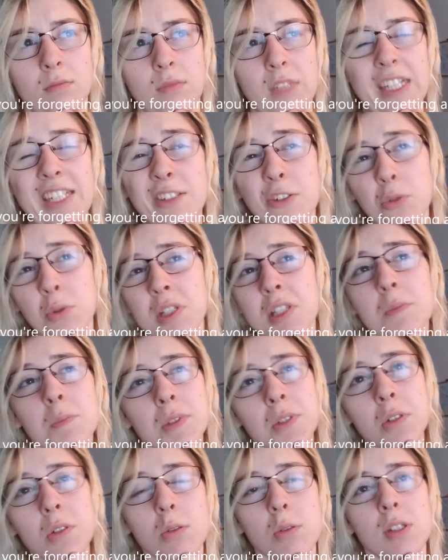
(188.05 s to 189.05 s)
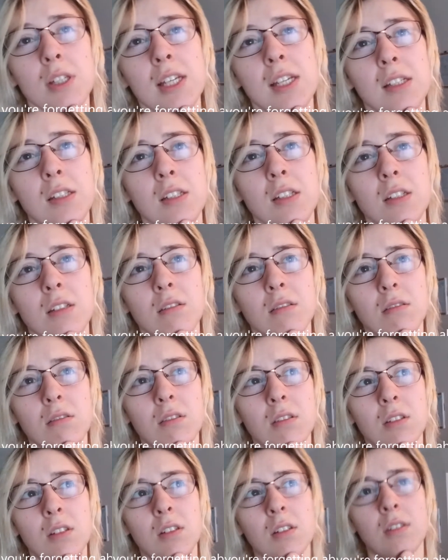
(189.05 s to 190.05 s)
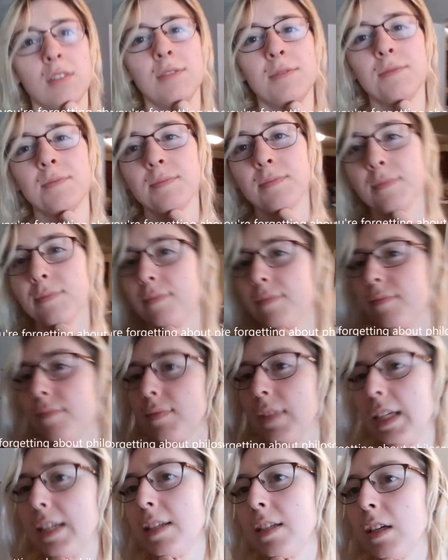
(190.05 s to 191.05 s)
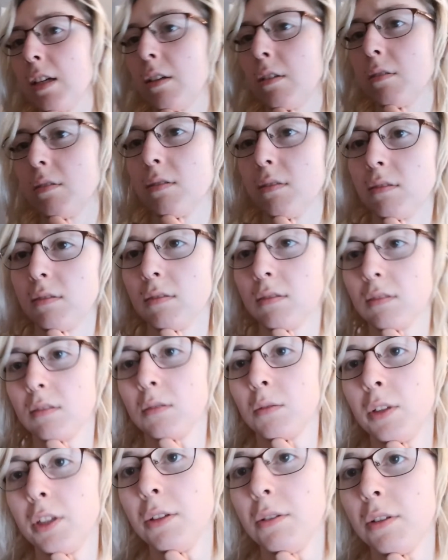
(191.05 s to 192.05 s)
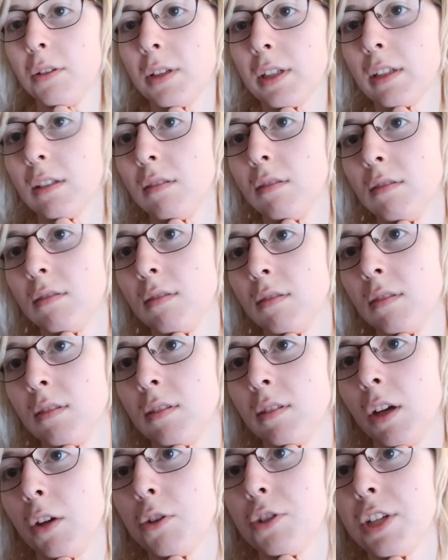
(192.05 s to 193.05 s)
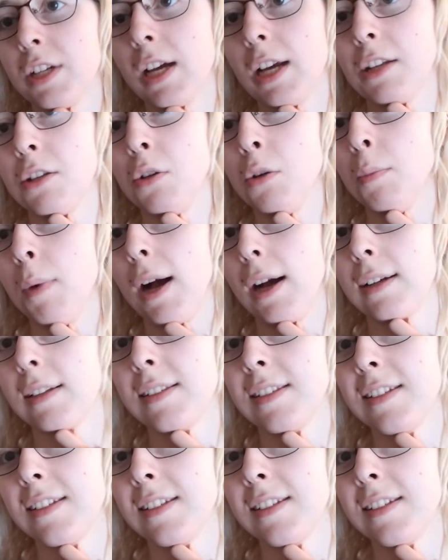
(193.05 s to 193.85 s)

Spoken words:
enjoy spirituality. Indigo, what are you doing? Oh, she got a new box